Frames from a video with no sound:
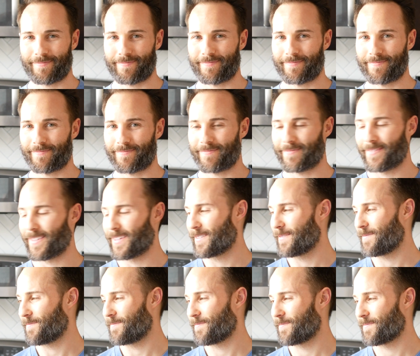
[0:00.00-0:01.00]

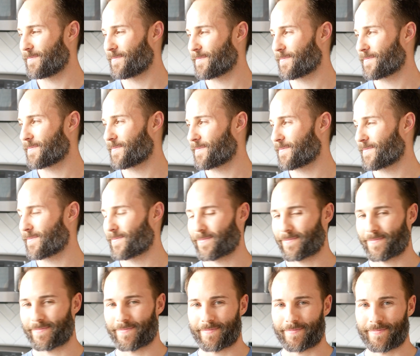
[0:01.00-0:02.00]

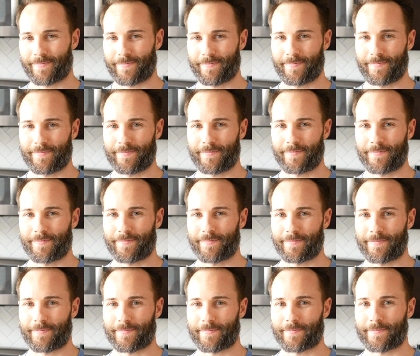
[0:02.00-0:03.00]

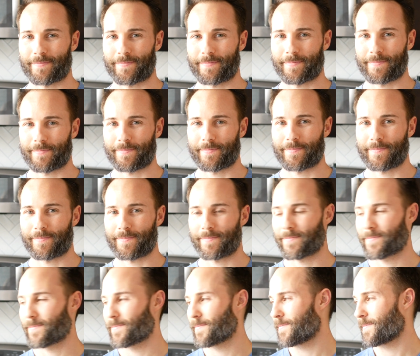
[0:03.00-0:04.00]
(not speaking)